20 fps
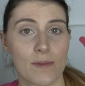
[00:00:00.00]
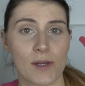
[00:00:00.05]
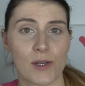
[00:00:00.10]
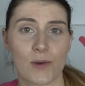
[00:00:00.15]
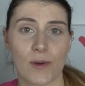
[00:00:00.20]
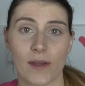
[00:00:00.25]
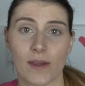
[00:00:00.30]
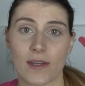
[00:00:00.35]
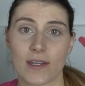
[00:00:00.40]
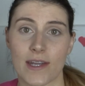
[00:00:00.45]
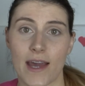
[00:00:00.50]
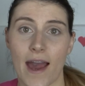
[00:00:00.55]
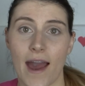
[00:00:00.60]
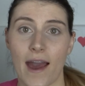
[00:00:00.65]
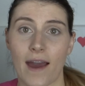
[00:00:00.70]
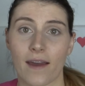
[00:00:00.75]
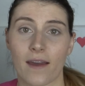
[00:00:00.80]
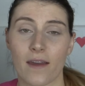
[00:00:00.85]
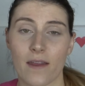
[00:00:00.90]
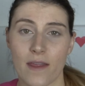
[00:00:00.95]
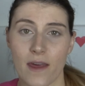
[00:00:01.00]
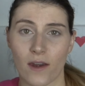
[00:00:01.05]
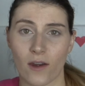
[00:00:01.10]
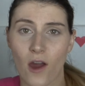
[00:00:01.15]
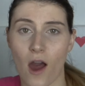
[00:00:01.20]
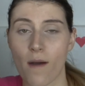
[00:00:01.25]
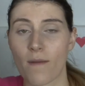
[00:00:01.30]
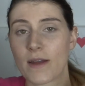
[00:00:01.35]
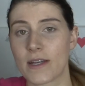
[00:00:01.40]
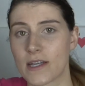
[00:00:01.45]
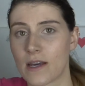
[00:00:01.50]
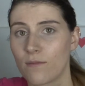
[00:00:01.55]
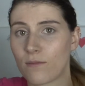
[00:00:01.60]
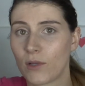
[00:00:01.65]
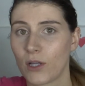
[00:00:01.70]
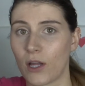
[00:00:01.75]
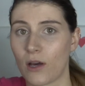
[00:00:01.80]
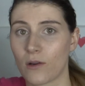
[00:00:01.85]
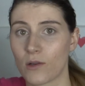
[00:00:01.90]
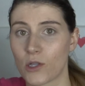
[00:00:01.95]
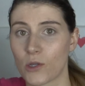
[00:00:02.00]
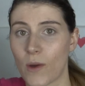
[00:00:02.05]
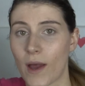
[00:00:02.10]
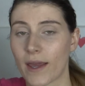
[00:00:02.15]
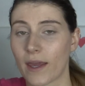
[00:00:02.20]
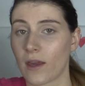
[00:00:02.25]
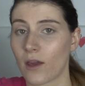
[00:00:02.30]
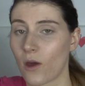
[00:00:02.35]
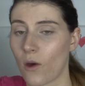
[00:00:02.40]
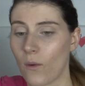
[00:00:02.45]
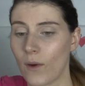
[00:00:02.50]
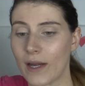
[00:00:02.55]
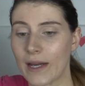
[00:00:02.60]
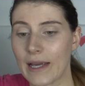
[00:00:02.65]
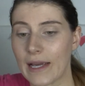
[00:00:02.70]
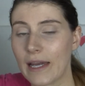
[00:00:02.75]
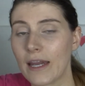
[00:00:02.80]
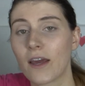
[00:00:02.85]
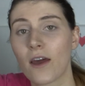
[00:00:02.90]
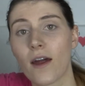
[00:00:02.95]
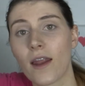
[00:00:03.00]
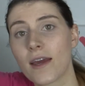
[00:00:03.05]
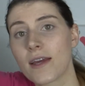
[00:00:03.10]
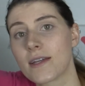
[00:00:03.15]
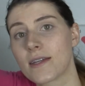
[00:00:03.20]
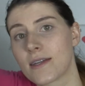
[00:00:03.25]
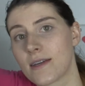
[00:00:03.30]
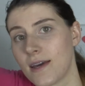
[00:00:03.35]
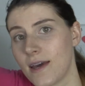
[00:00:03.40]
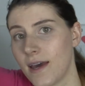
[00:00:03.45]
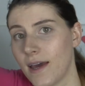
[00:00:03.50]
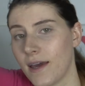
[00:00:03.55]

to be doing the tag, then comment down below so I can go and click on it